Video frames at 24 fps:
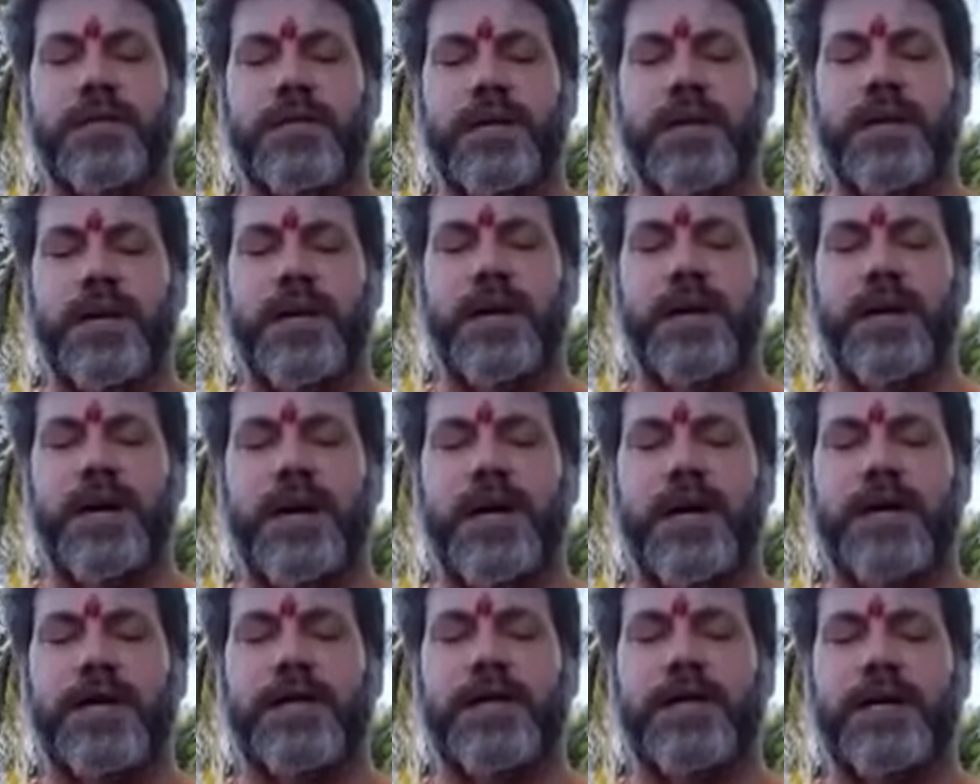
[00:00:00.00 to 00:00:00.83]
A
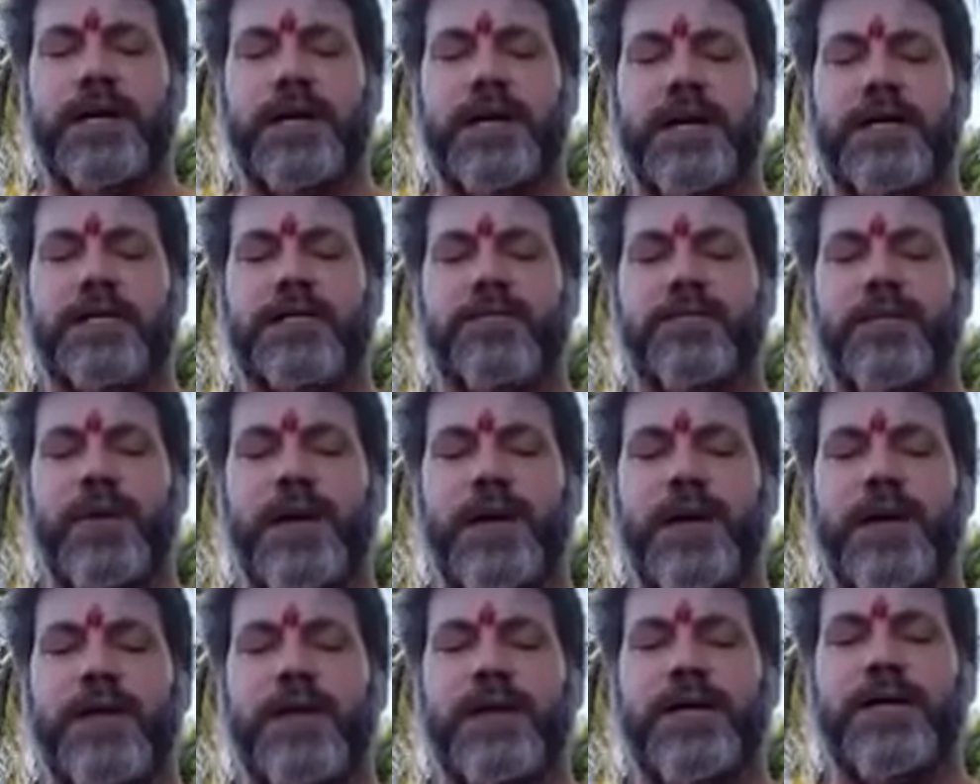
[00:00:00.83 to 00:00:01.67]
light that
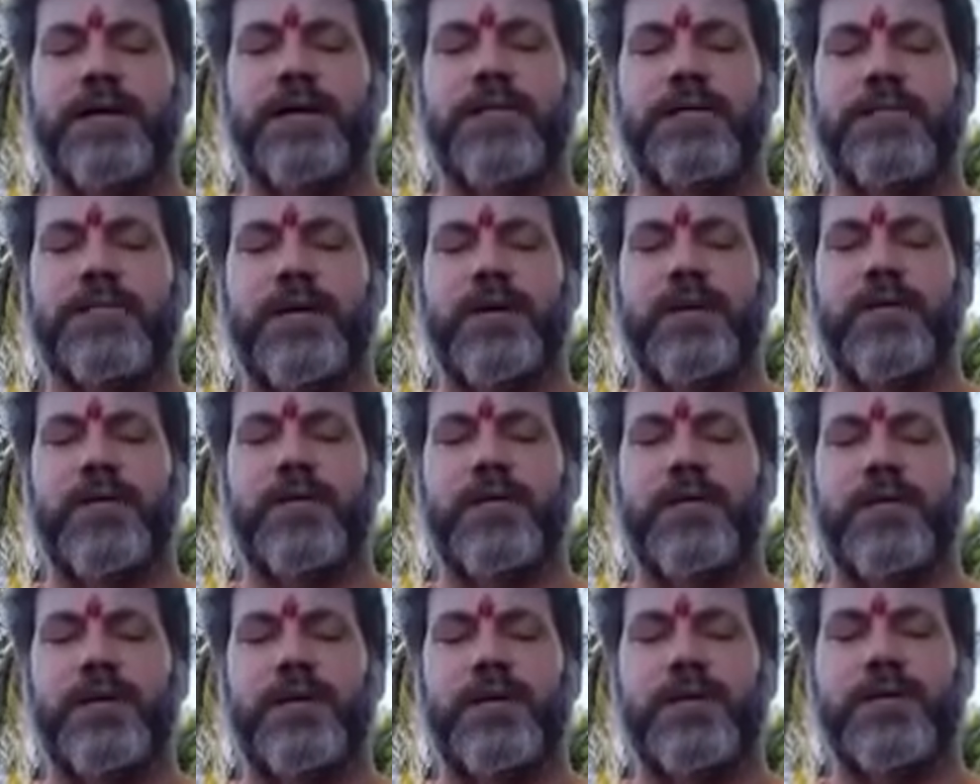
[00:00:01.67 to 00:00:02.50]
expands
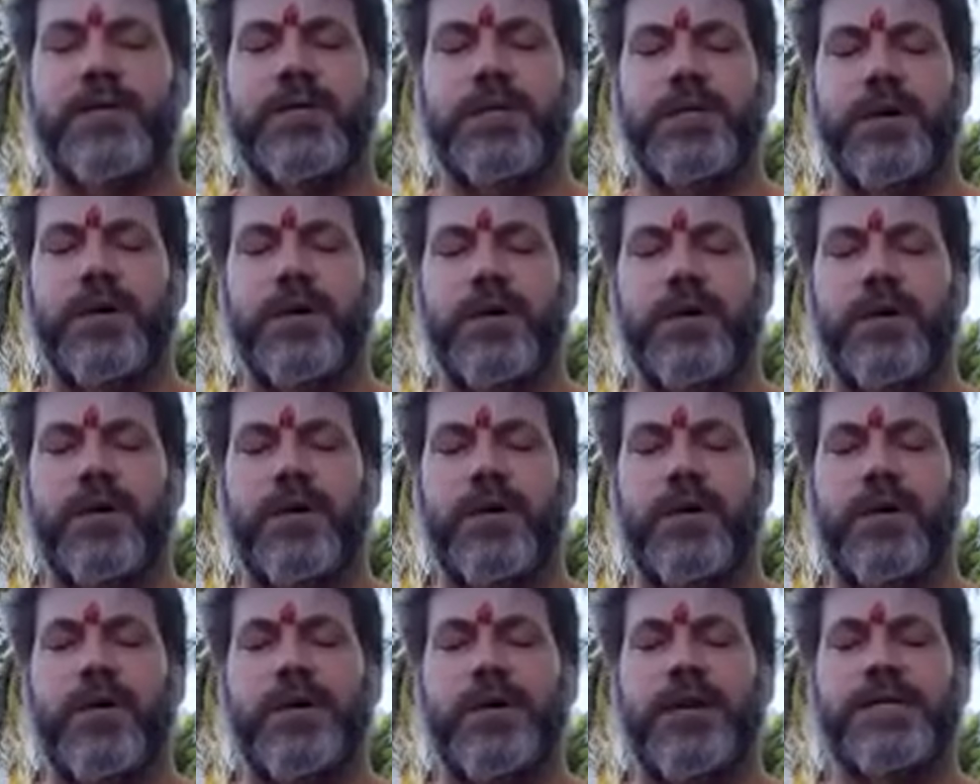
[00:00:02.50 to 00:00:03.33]
outwards in
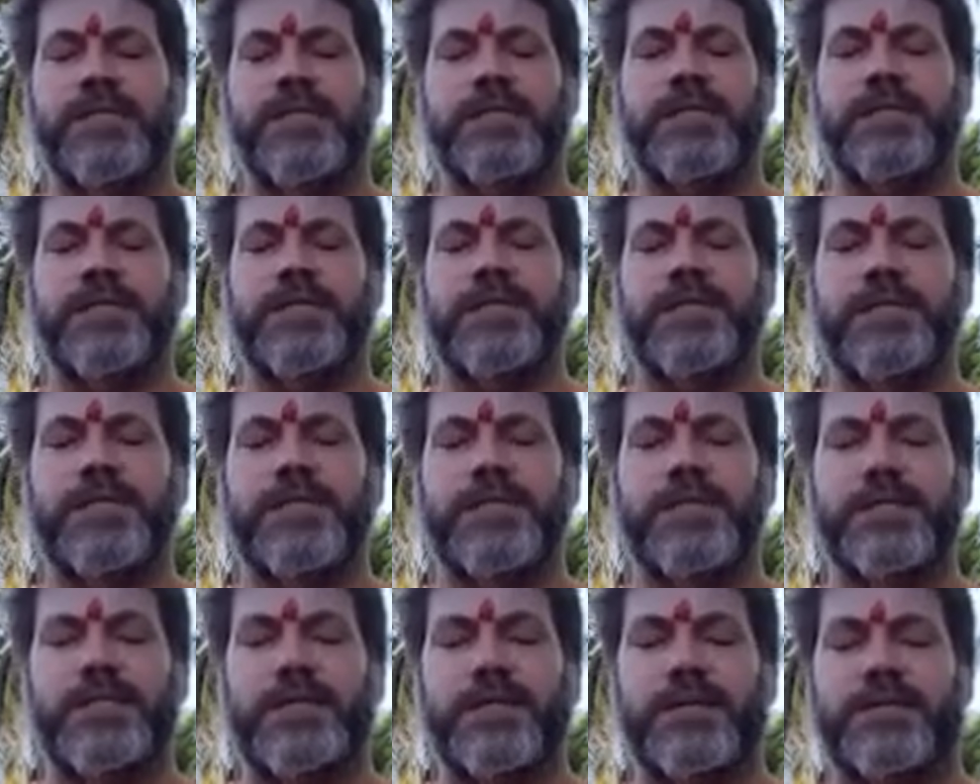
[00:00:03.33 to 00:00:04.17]
all
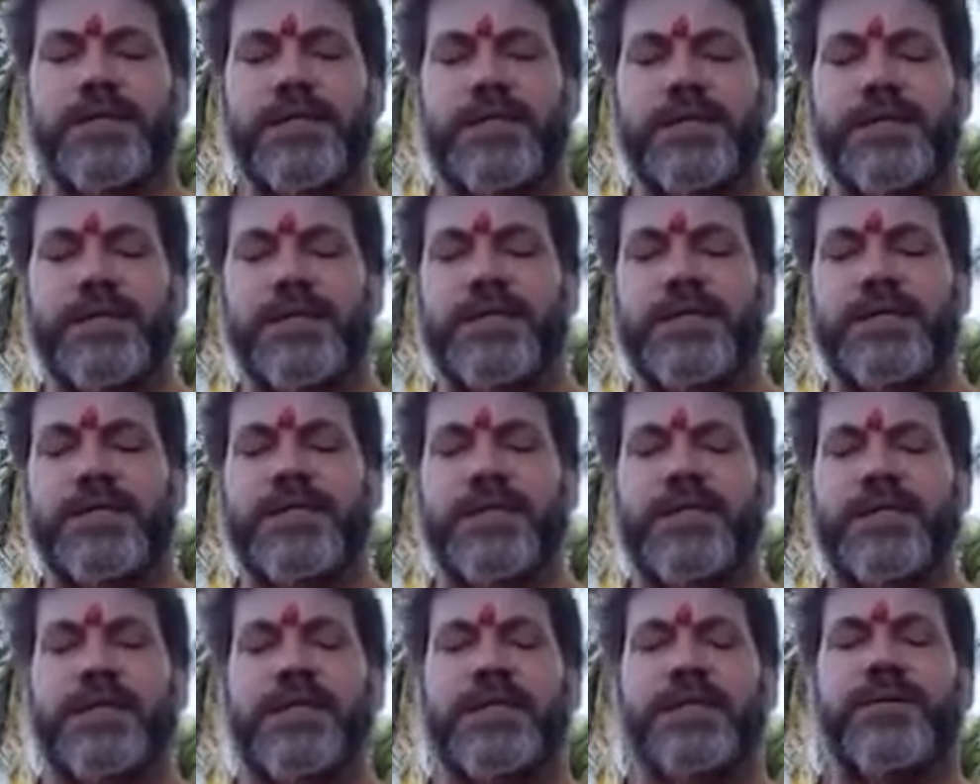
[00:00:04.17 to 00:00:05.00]
directions, 360
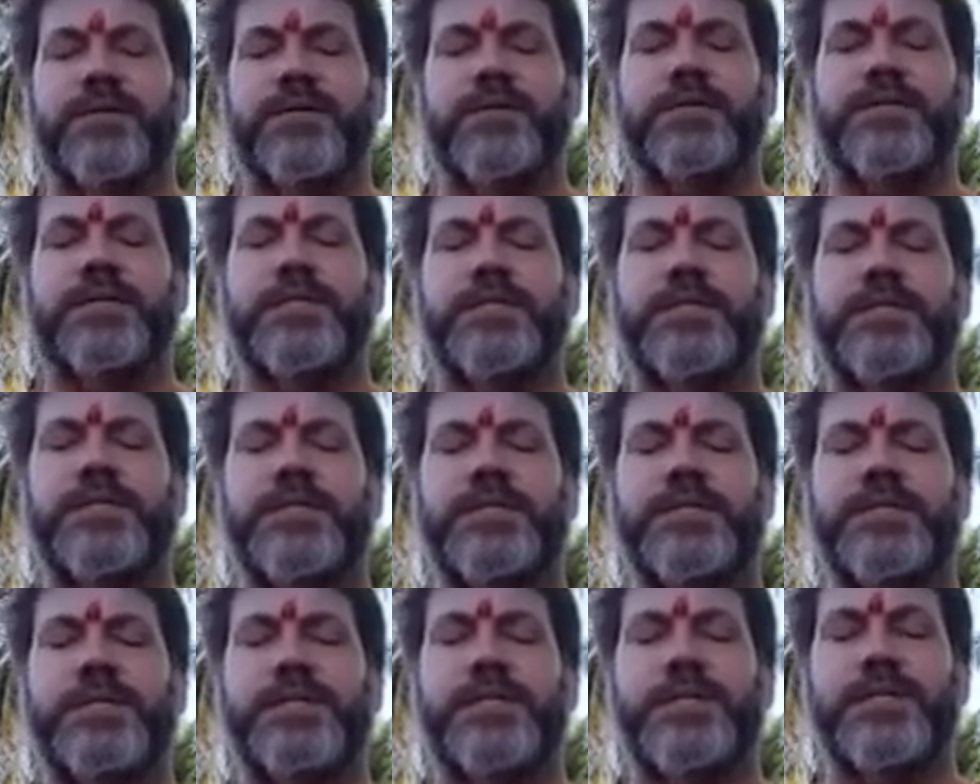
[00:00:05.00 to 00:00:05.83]
into
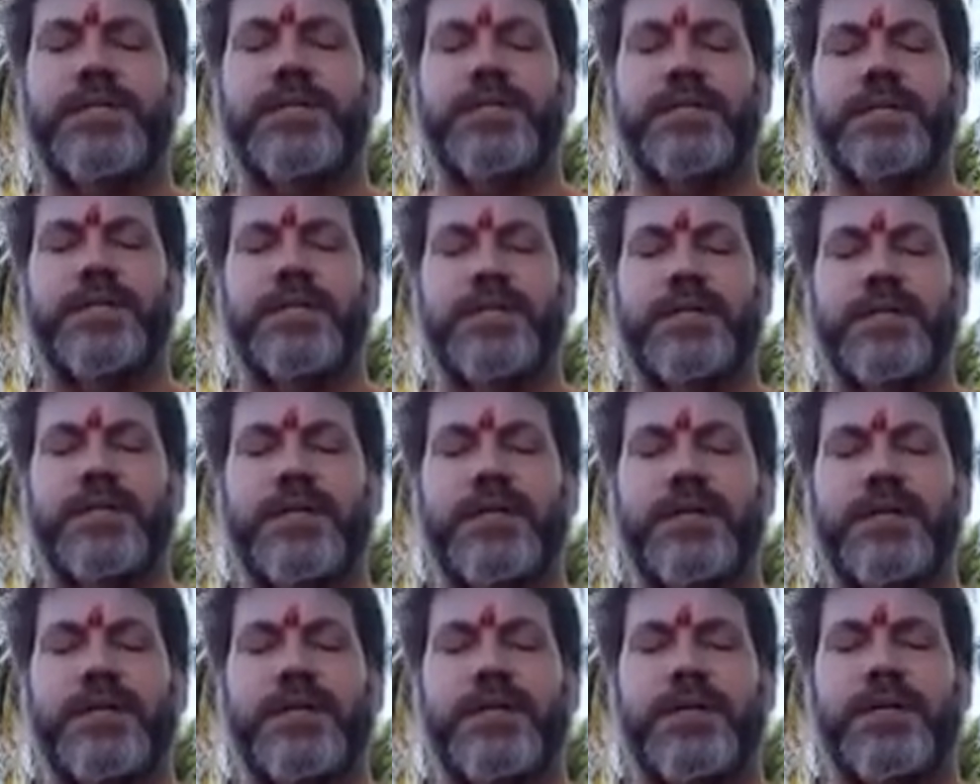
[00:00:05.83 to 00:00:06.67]
360.
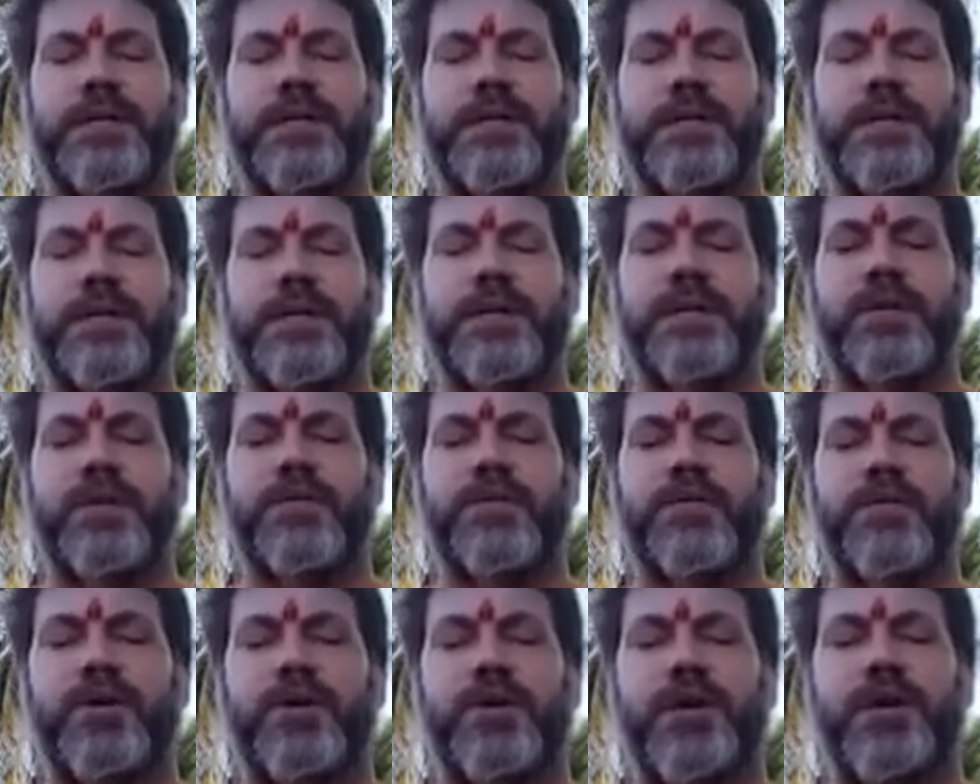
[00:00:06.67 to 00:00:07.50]

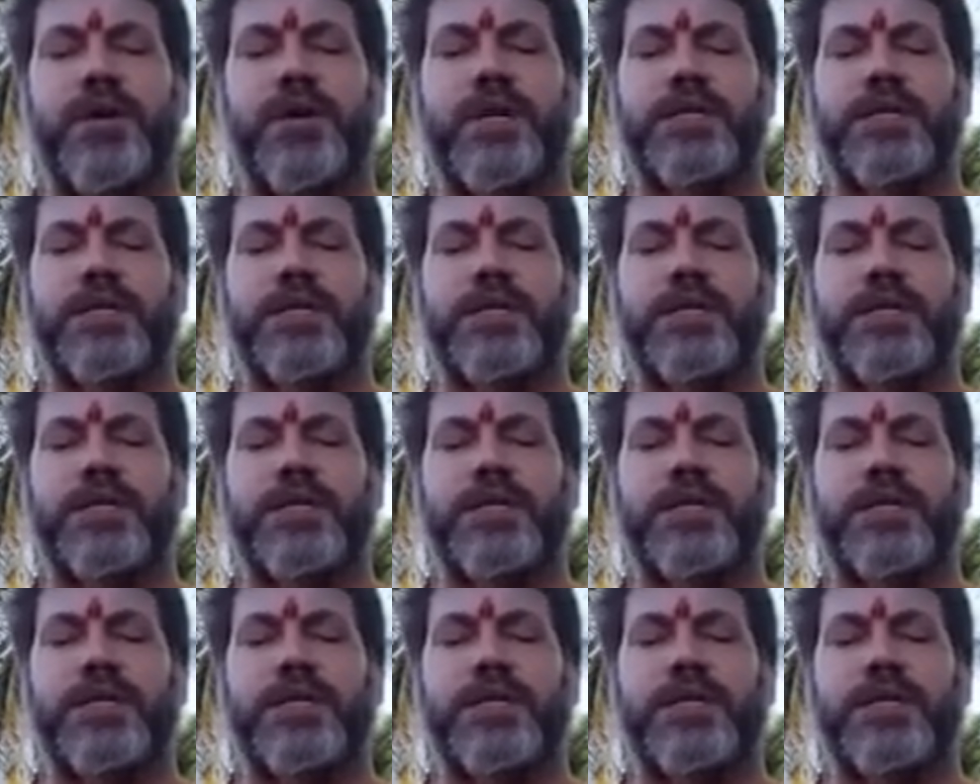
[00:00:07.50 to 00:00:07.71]
Growing in